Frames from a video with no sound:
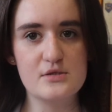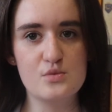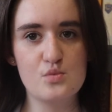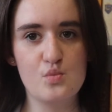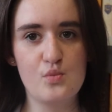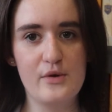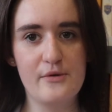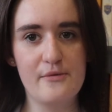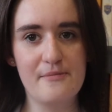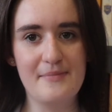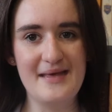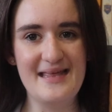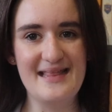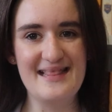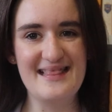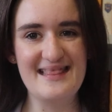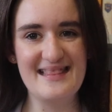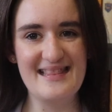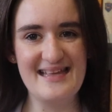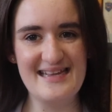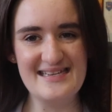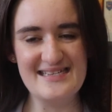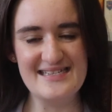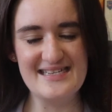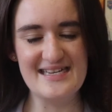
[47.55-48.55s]
will be
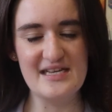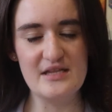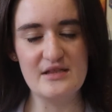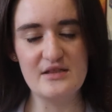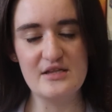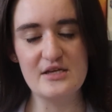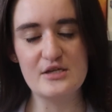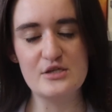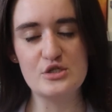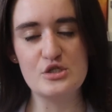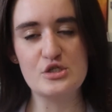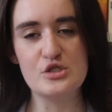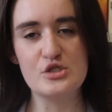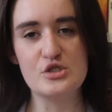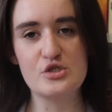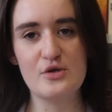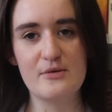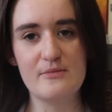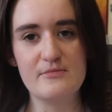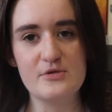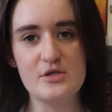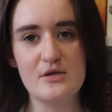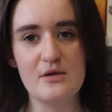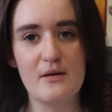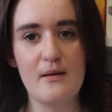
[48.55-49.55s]
linked in the
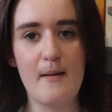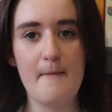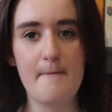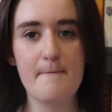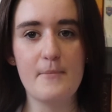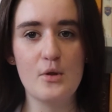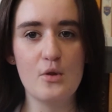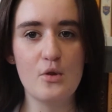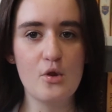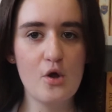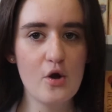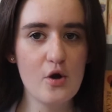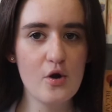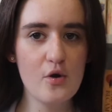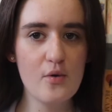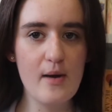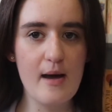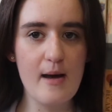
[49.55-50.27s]
description below.